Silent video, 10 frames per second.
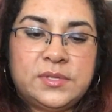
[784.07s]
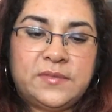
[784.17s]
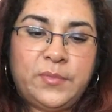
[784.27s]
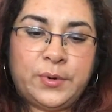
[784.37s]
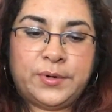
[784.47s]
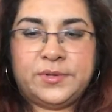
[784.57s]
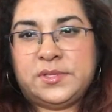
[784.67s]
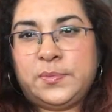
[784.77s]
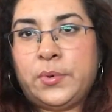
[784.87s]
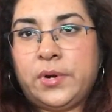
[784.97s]
it's a more
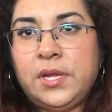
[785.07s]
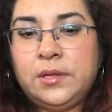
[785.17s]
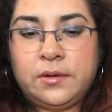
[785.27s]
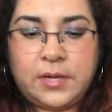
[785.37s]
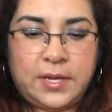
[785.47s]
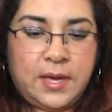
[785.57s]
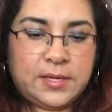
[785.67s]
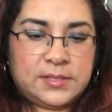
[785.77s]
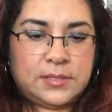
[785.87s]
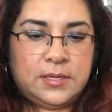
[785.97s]
sporty look, I
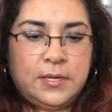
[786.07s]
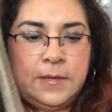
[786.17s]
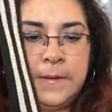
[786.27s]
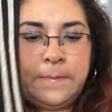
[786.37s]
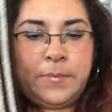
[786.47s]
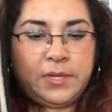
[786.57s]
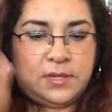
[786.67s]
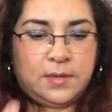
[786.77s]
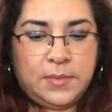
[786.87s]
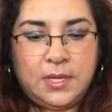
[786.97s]
guess. But
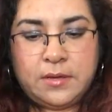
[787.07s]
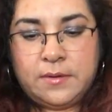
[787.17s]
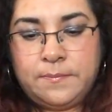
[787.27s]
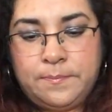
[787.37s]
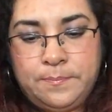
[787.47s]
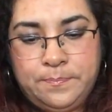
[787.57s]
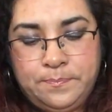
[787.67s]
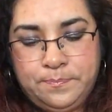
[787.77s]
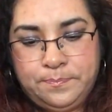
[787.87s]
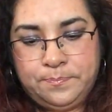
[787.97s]
let me, um,
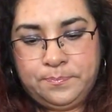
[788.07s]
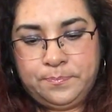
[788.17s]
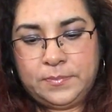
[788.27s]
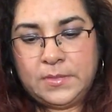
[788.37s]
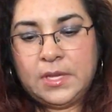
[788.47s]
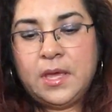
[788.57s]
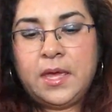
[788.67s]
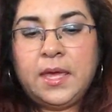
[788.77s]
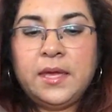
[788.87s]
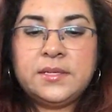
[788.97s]

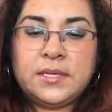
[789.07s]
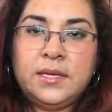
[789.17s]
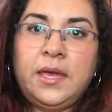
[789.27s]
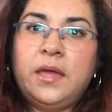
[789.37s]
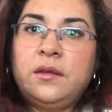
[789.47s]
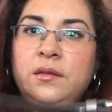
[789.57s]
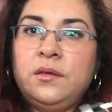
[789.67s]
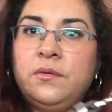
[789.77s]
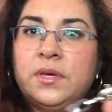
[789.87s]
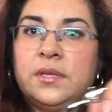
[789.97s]
and again,
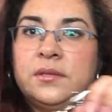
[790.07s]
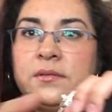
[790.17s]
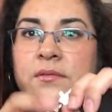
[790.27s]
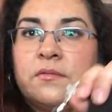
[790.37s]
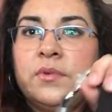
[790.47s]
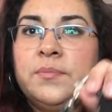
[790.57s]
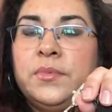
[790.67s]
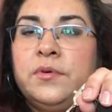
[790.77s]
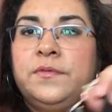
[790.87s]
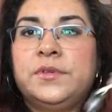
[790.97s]
you can
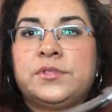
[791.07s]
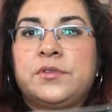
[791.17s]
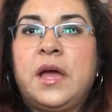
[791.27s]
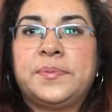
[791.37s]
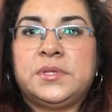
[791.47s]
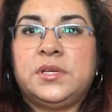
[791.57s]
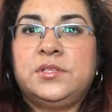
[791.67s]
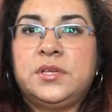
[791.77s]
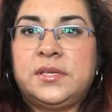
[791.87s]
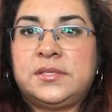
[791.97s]
remove the straps and
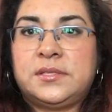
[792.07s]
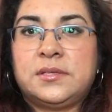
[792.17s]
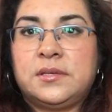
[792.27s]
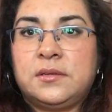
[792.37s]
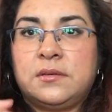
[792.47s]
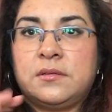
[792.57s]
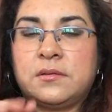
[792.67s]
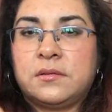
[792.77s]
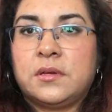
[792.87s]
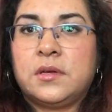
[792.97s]
just
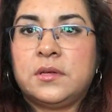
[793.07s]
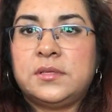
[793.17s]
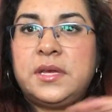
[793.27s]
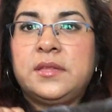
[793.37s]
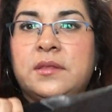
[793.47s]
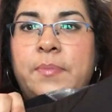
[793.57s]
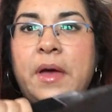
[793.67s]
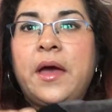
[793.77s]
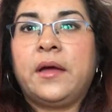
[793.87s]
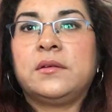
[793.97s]
take the
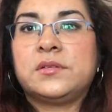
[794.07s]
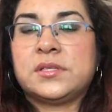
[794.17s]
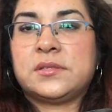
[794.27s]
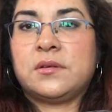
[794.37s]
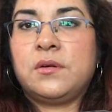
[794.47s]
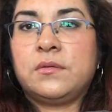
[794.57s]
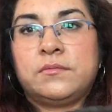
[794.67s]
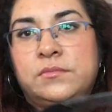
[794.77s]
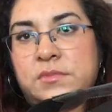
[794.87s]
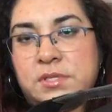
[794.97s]
bag, just,
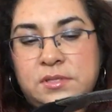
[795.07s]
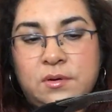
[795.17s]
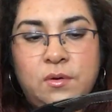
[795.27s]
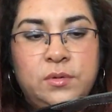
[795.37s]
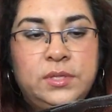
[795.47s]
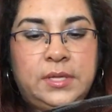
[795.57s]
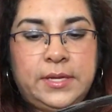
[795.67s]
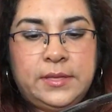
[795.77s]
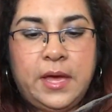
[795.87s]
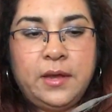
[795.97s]
just to hold it
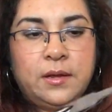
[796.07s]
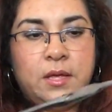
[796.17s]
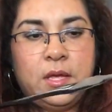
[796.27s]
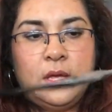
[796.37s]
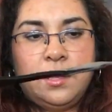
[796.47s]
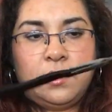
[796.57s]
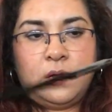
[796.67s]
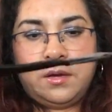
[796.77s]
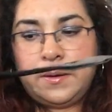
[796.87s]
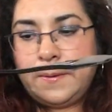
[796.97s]
like that.
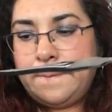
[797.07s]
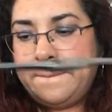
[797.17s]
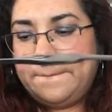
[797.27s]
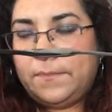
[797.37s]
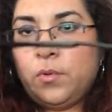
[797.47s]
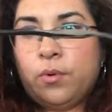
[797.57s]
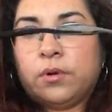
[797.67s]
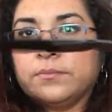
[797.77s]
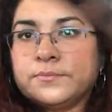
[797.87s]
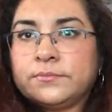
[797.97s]
Um, or,